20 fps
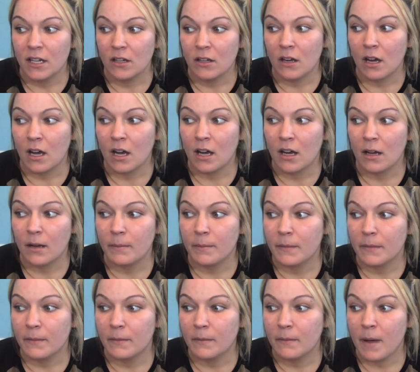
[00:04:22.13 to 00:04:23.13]

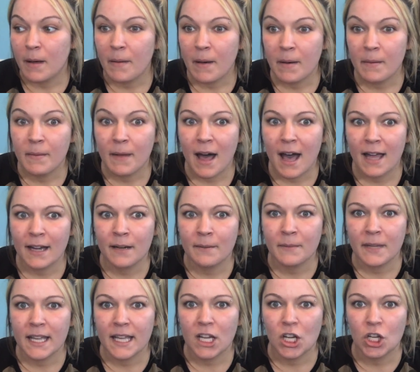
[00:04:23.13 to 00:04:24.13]
Blah, blah, blah. And I'm
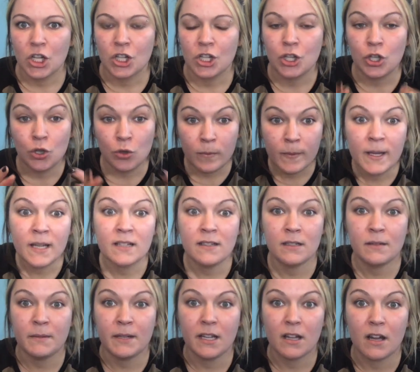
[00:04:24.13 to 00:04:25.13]
like, you pissed
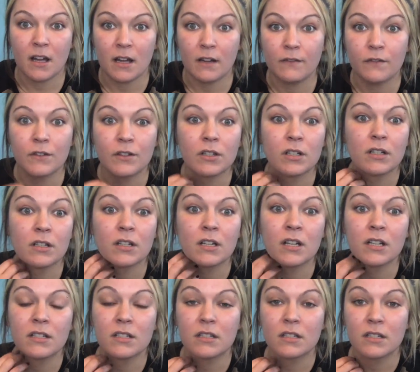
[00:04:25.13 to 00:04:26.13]
me off
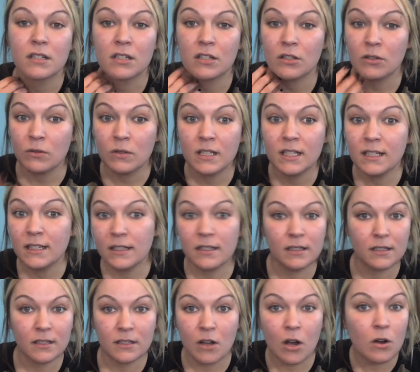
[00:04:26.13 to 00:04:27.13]
because you did
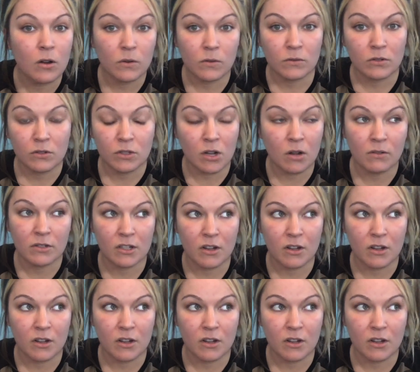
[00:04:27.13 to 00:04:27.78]
so-and-so.